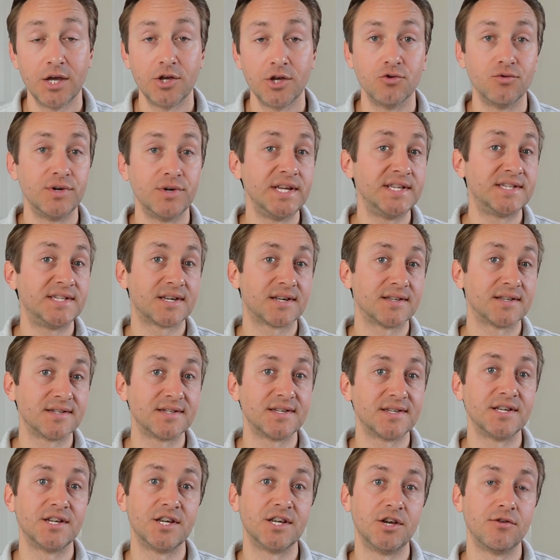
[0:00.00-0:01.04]
You'll need to
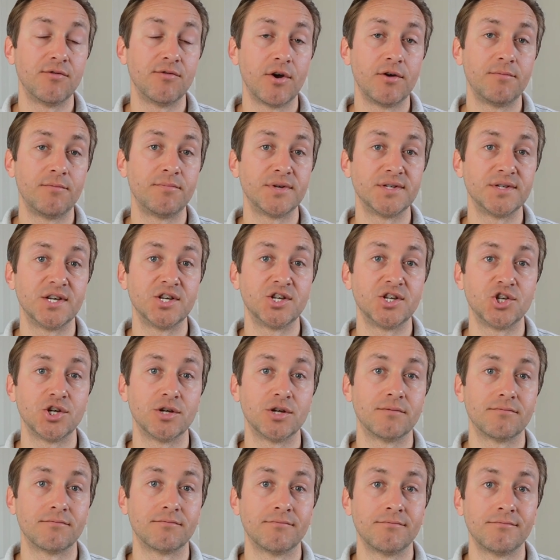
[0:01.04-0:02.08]
consider your own position
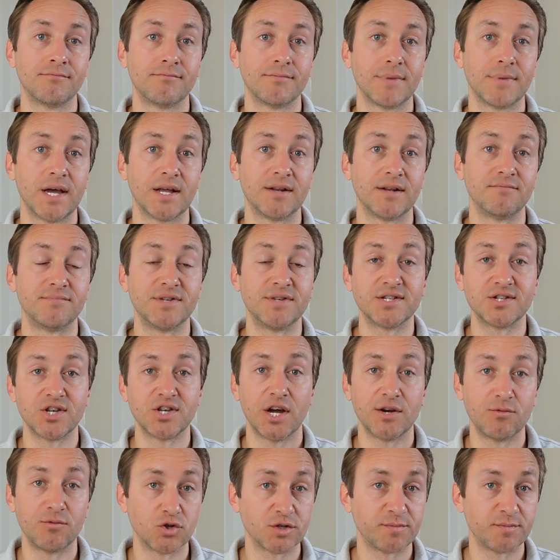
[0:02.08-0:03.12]
and
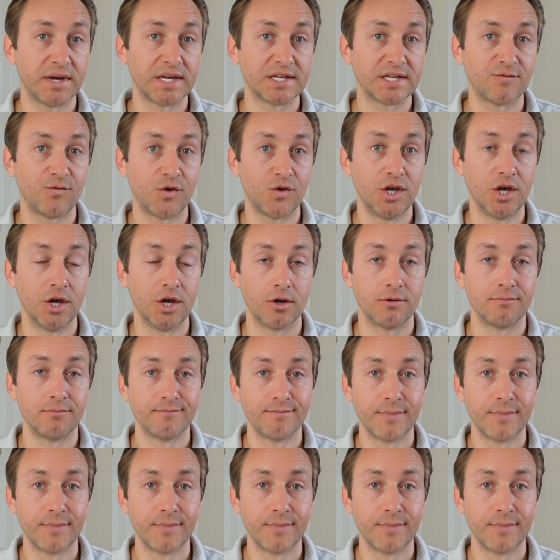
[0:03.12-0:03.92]
decide what's best for you.